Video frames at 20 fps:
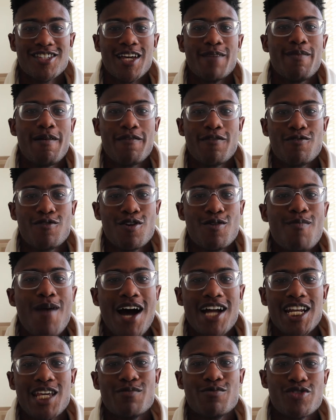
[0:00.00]
up everyone,
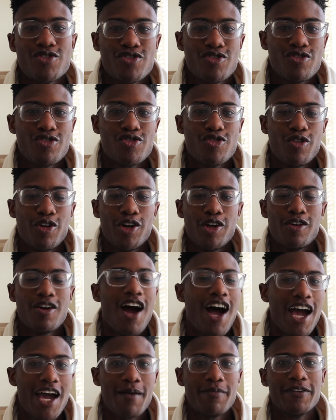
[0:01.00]
my name is Drew Joyner.
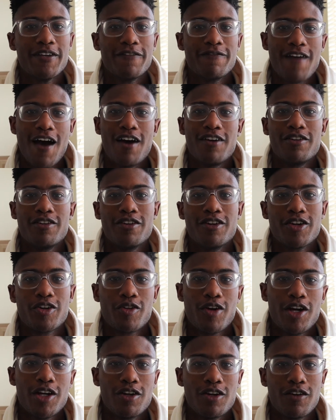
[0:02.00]
I am the founder and
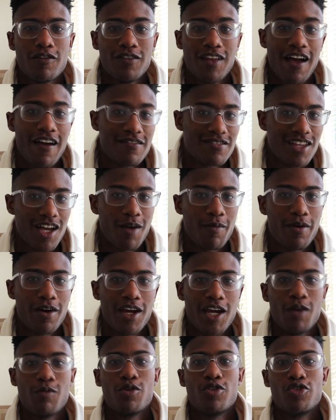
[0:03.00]
creator of lifestyle
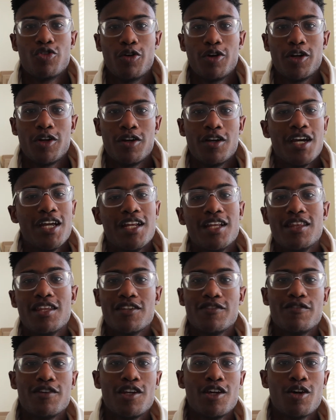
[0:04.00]
brand Edward Joyner, and in
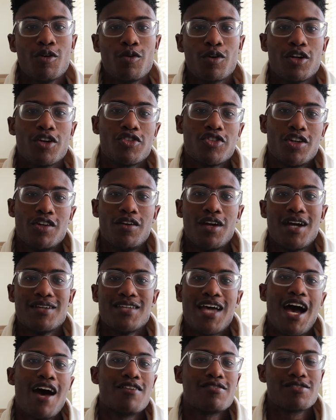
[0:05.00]
this video we're going to show you
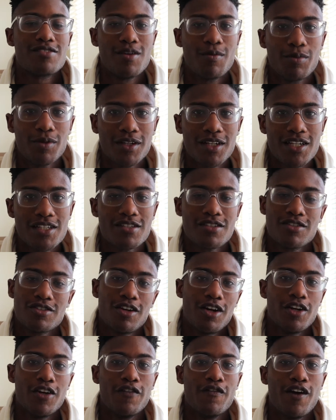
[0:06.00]
guys how simple it is to
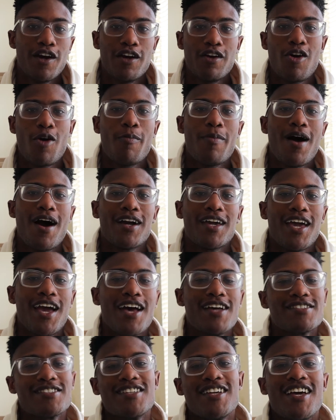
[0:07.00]
start your very own
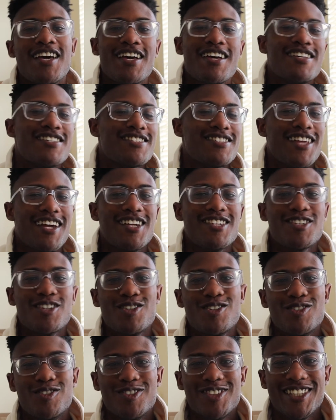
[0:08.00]
podcast. Stay
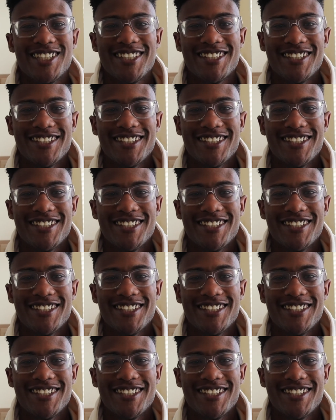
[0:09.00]
tuned.